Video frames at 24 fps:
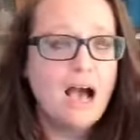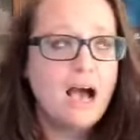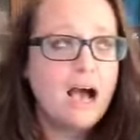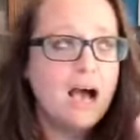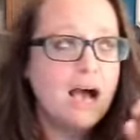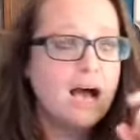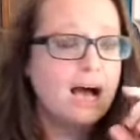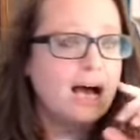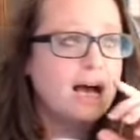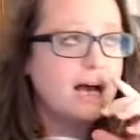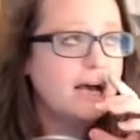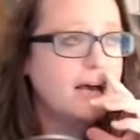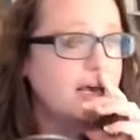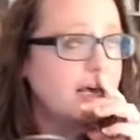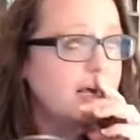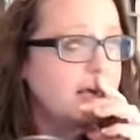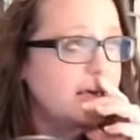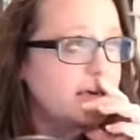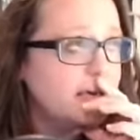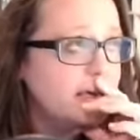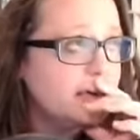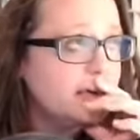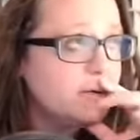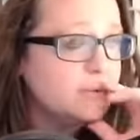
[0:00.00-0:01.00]

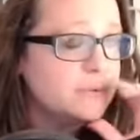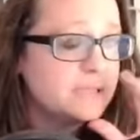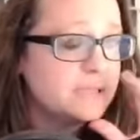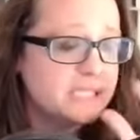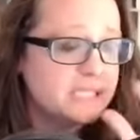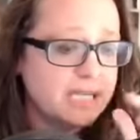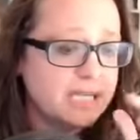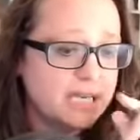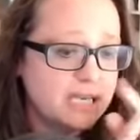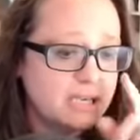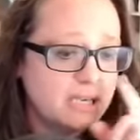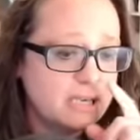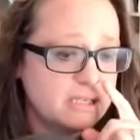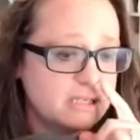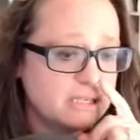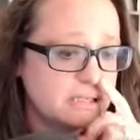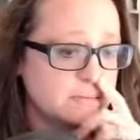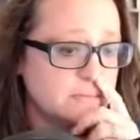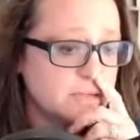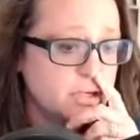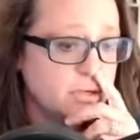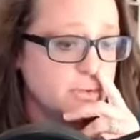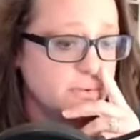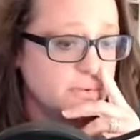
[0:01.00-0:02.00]
I was taking
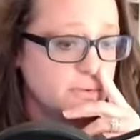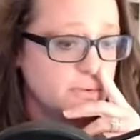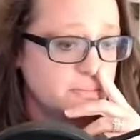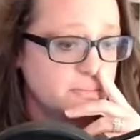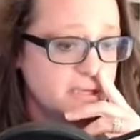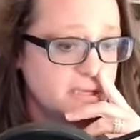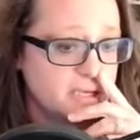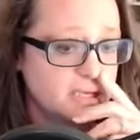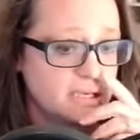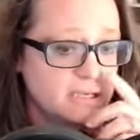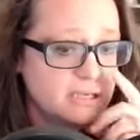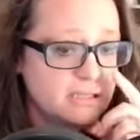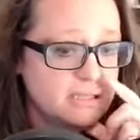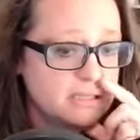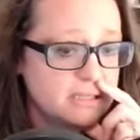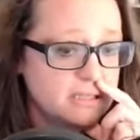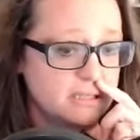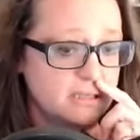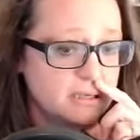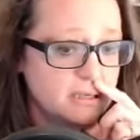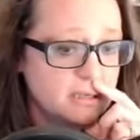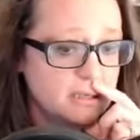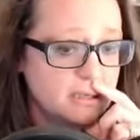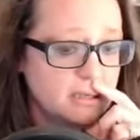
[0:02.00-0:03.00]
some notes because
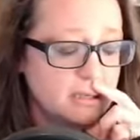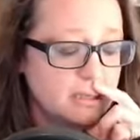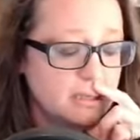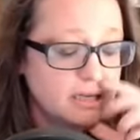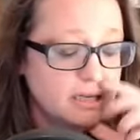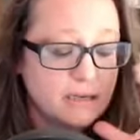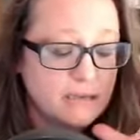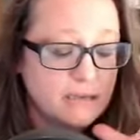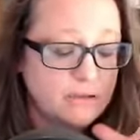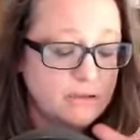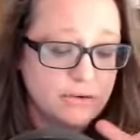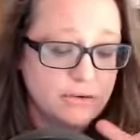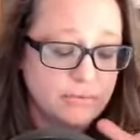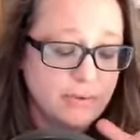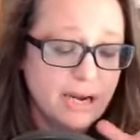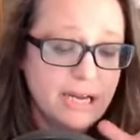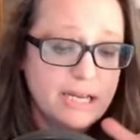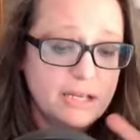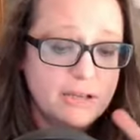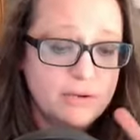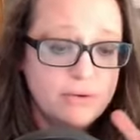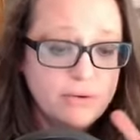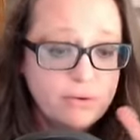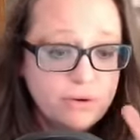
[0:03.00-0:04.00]
uh, you're right.
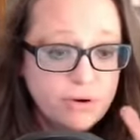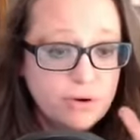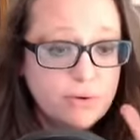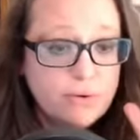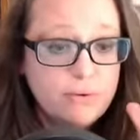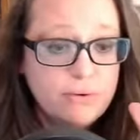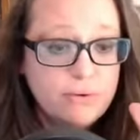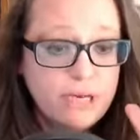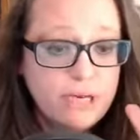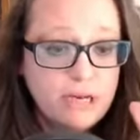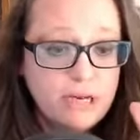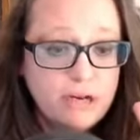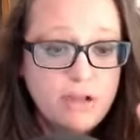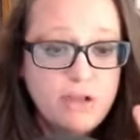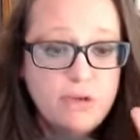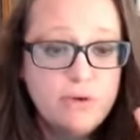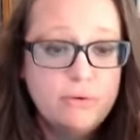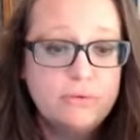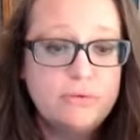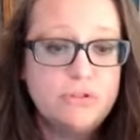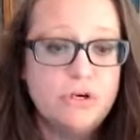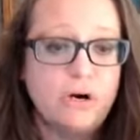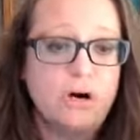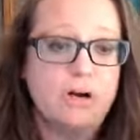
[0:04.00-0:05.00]
You don't need a
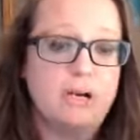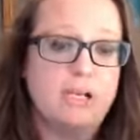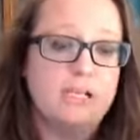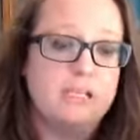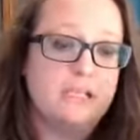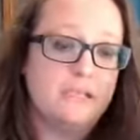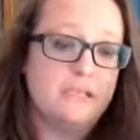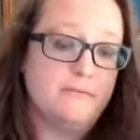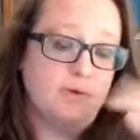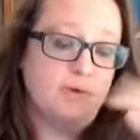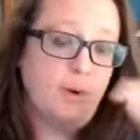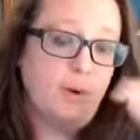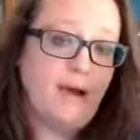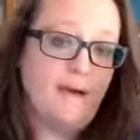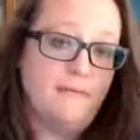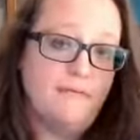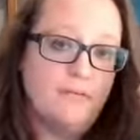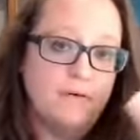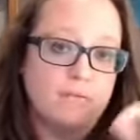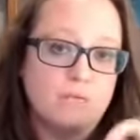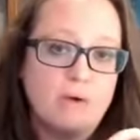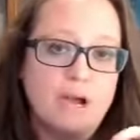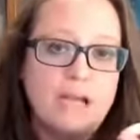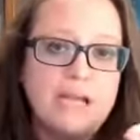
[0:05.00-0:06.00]
huge audience if you have
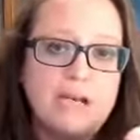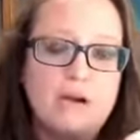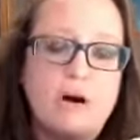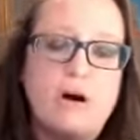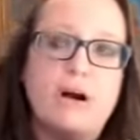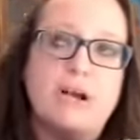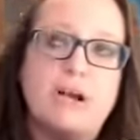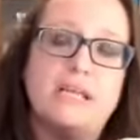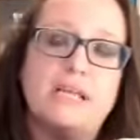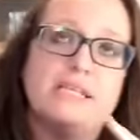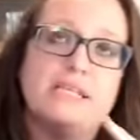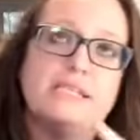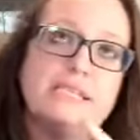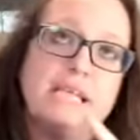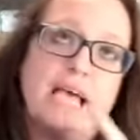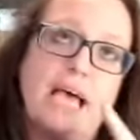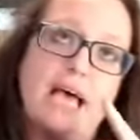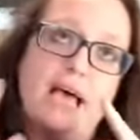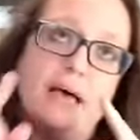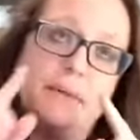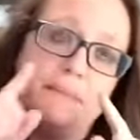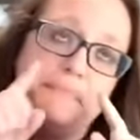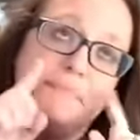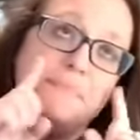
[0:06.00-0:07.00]
the right audience.
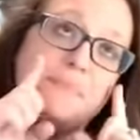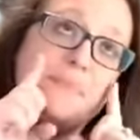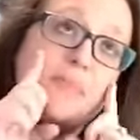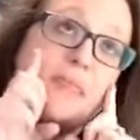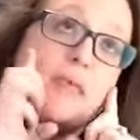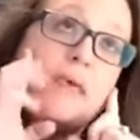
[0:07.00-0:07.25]
And